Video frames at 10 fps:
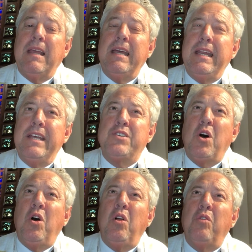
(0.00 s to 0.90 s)
It is
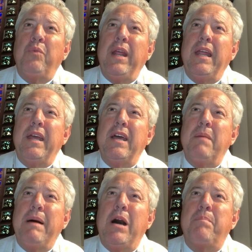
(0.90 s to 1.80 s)
all really
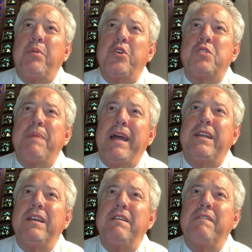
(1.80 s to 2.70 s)
about
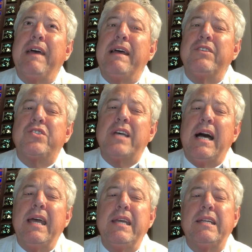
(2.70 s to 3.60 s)
perspective and
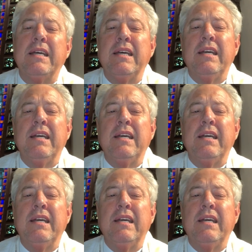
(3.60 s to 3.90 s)
sight.